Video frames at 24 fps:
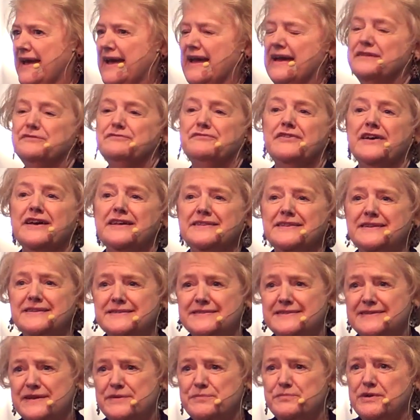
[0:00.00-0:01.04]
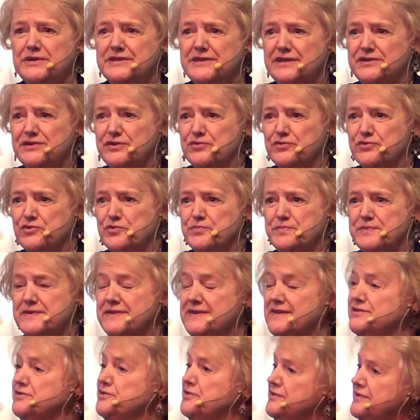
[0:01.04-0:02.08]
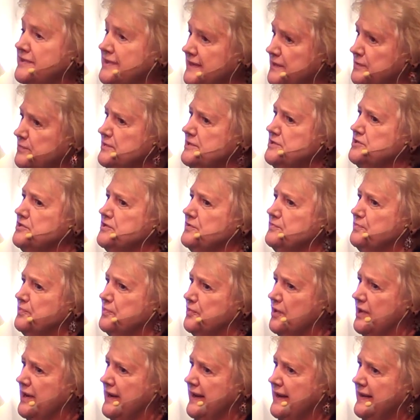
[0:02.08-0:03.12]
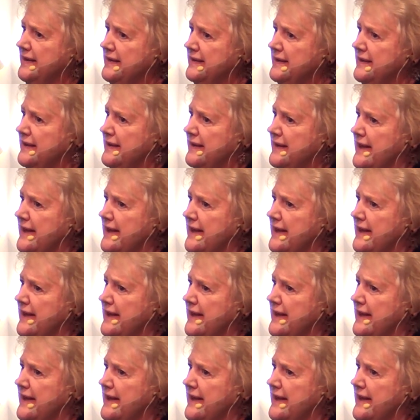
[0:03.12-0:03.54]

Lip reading: And finally someone in the group said, do you think we should pray?